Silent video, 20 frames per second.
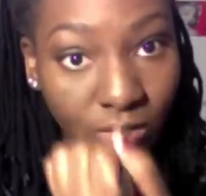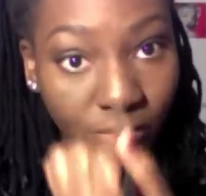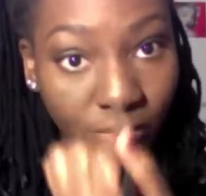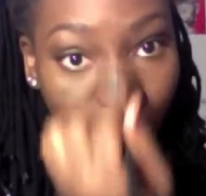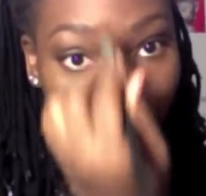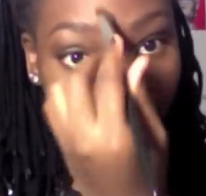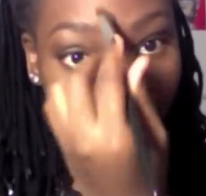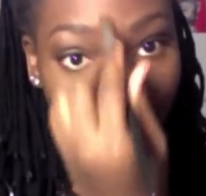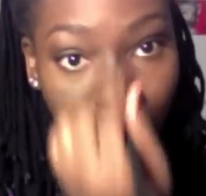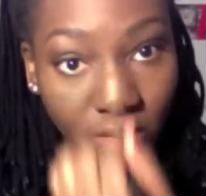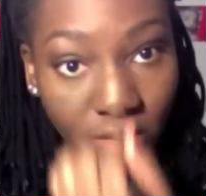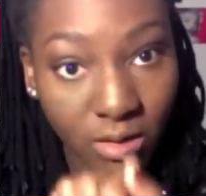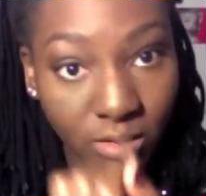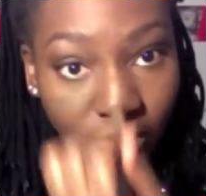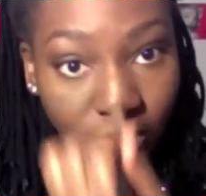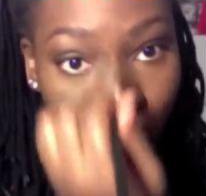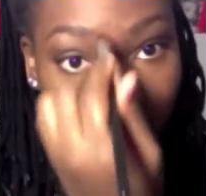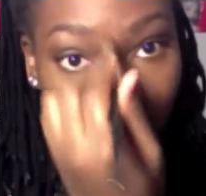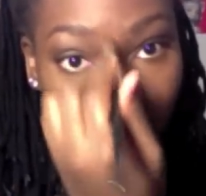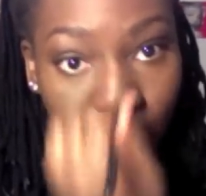But yeah,
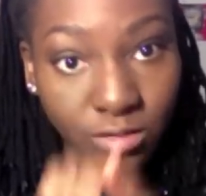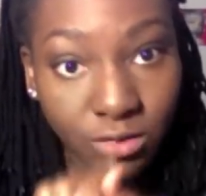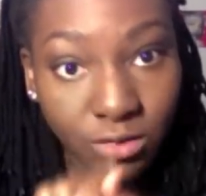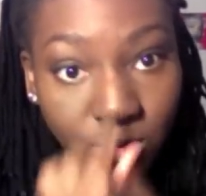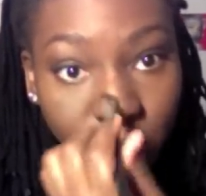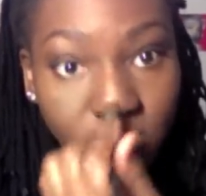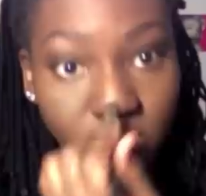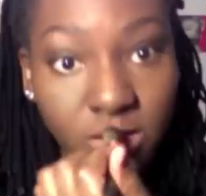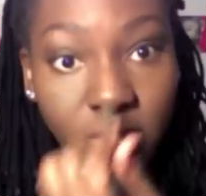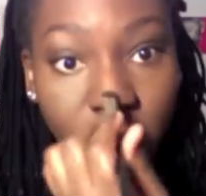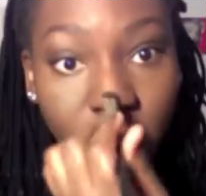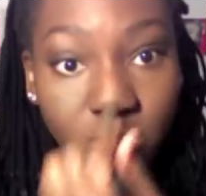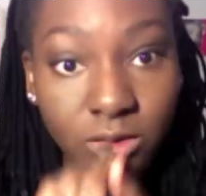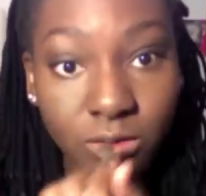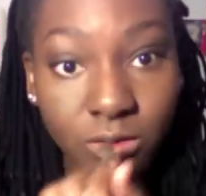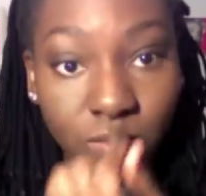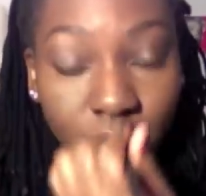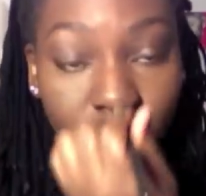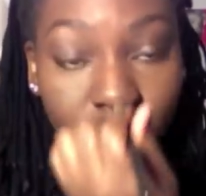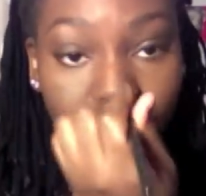you could use that as
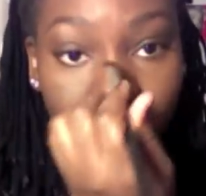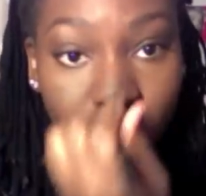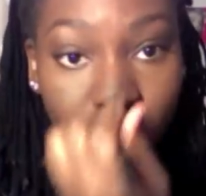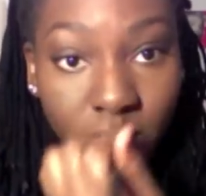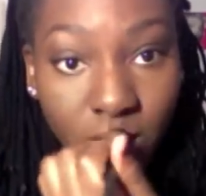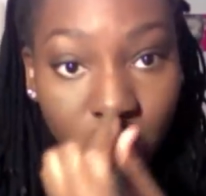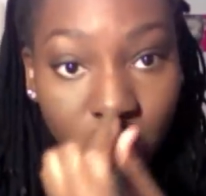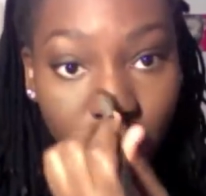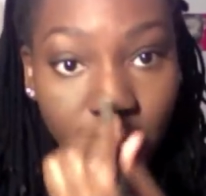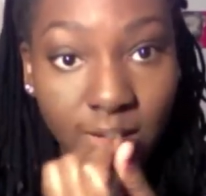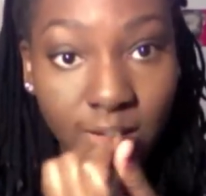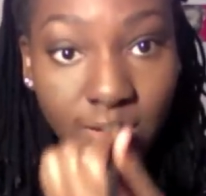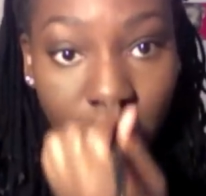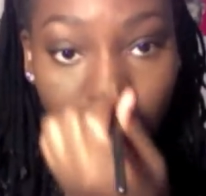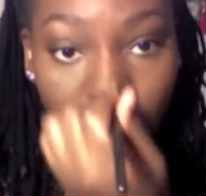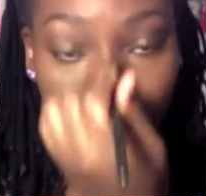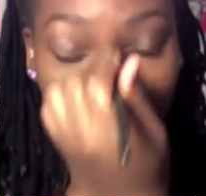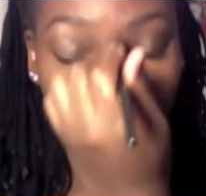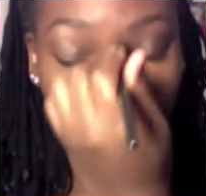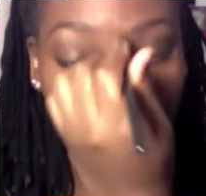well to kind of add
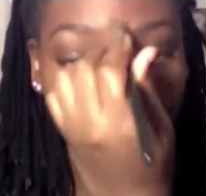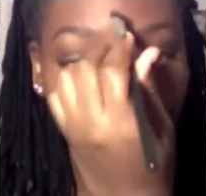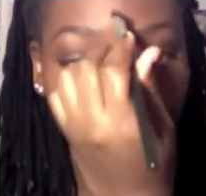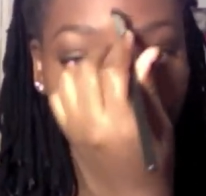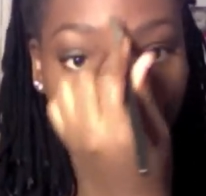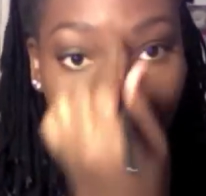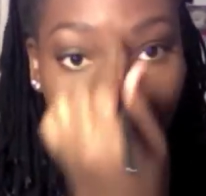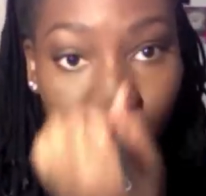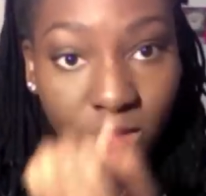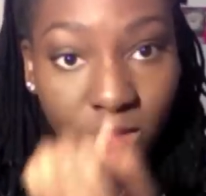a little bit more